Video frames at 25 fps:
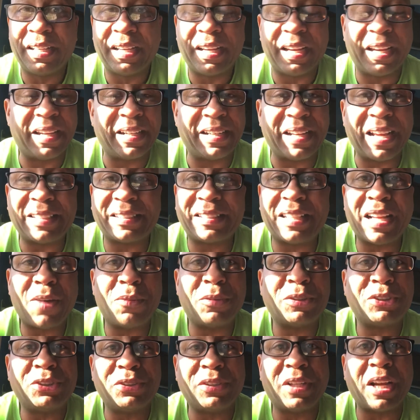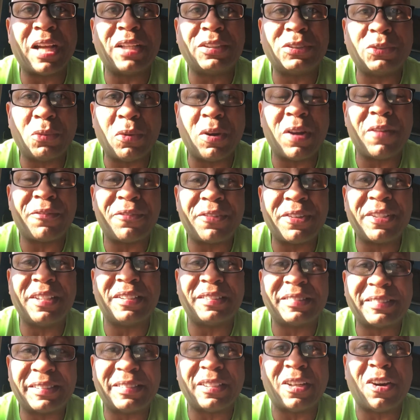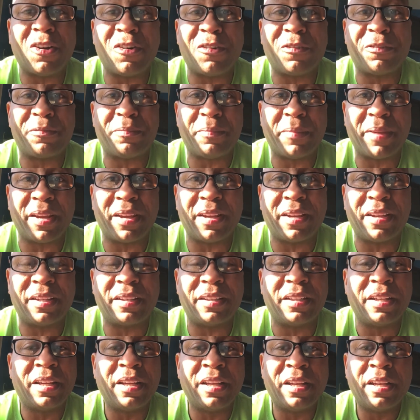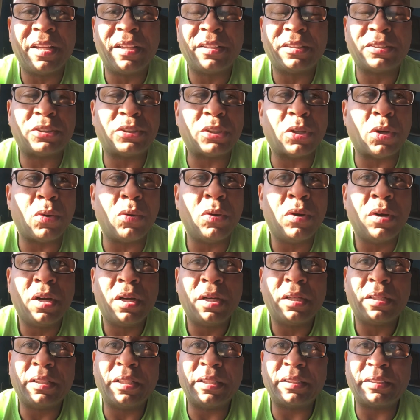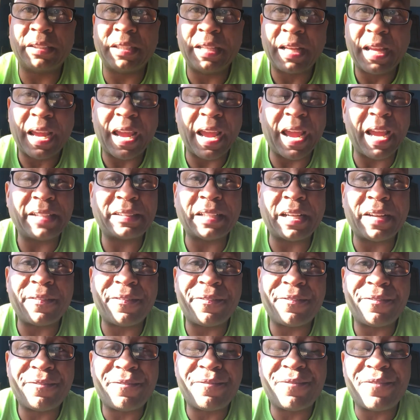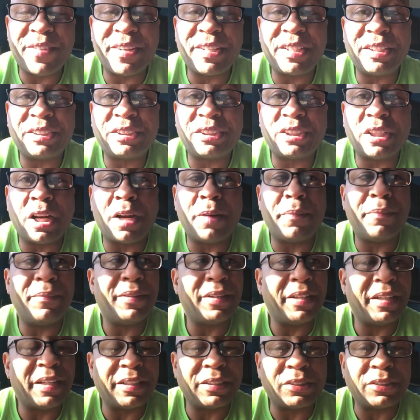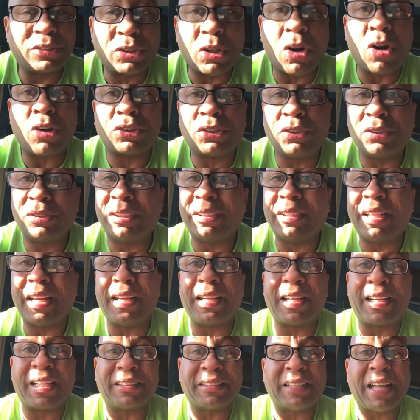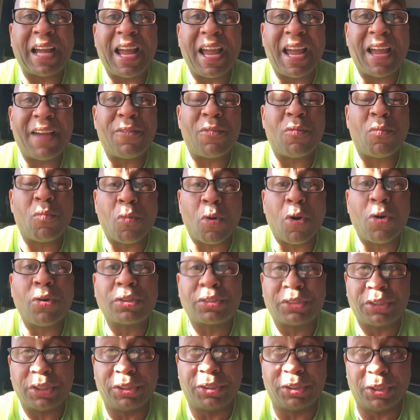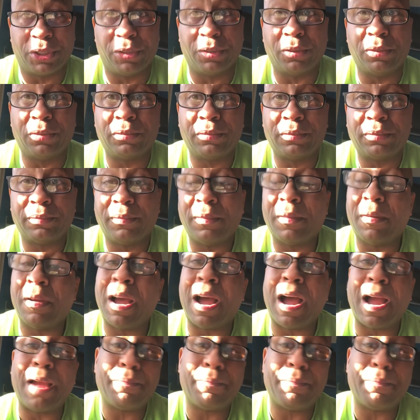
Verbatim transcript: And that's not what you guys want for yourself, man. So listen, as I finish up and talk to you today, because I have work to do, I